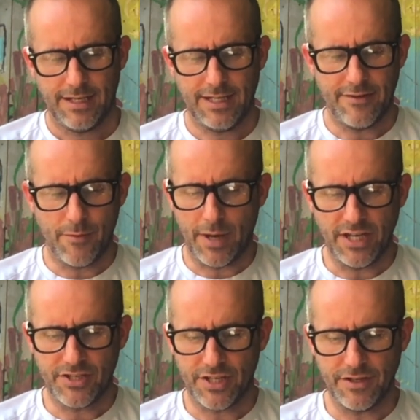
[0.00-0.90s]
He never
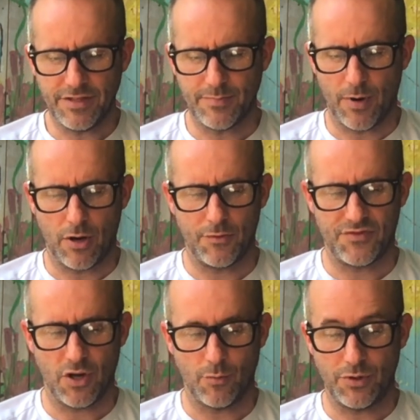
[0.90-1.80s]
managed to use his bar of
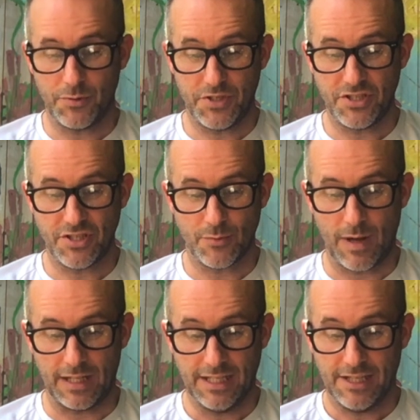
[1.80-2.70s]
soap, which was just as
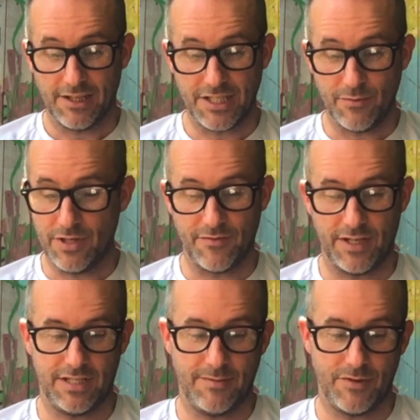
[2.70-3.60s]
well, because he wouldn't have
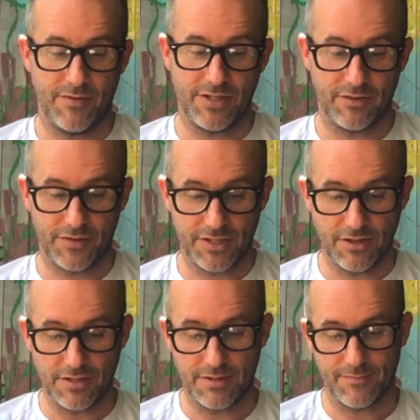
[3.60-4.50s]
had time to rinse off the
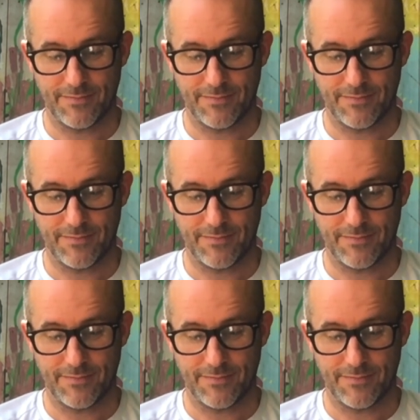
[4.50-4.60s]
suds.